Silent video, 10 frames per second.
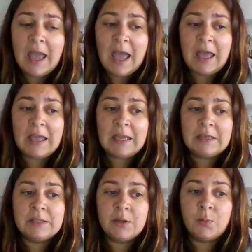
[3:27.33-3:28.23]

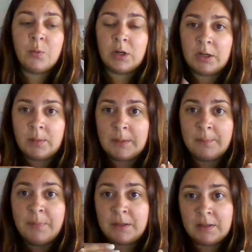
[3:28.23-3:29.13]
and we're going to be
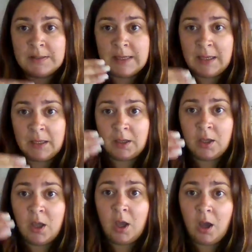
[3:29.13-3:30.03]
building
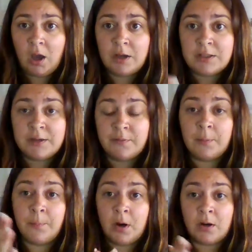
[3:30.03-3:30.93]
on
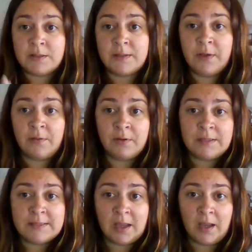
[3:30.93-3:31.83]
different parts of every
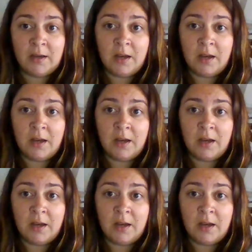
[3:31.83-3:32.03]
sign.